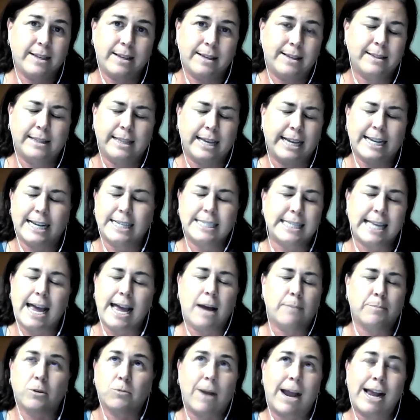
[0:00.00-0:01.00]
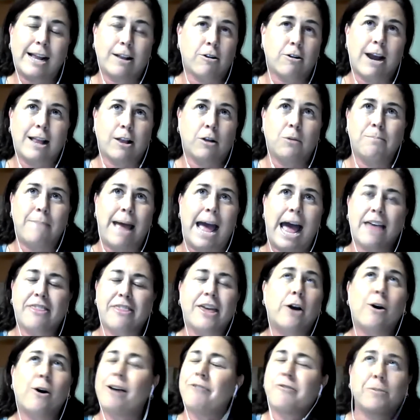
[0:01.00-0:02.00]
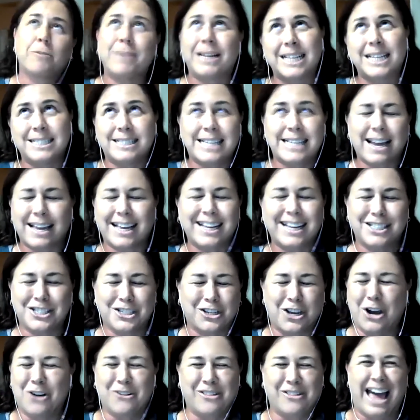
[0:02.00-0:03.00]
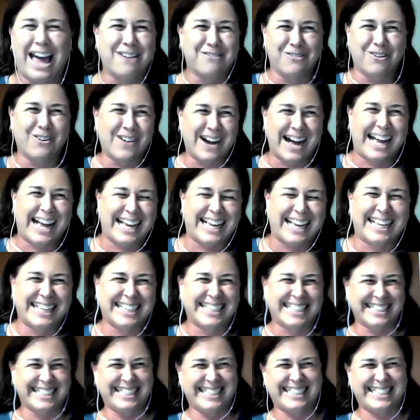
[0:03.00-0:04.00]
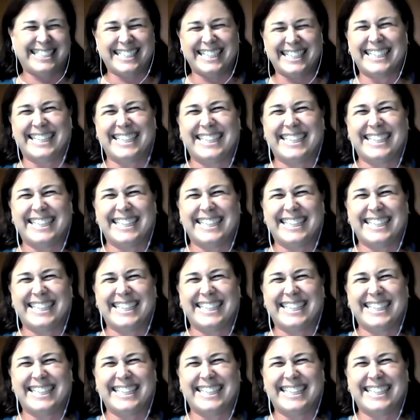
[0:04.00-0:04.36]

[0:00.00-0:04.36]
like I say, I'm a writer, I don't math, however many decades ago that was.